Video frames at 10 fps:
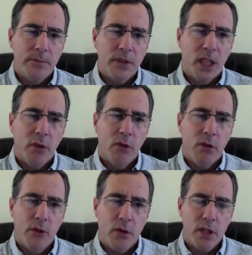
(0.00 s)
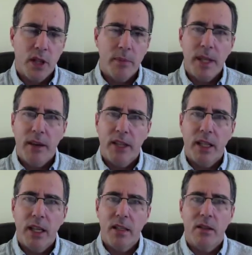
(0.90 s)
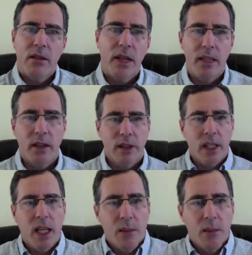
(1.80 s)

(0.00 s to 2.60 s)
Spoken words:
We'll, of course, not be having class on Thanksgiving Day,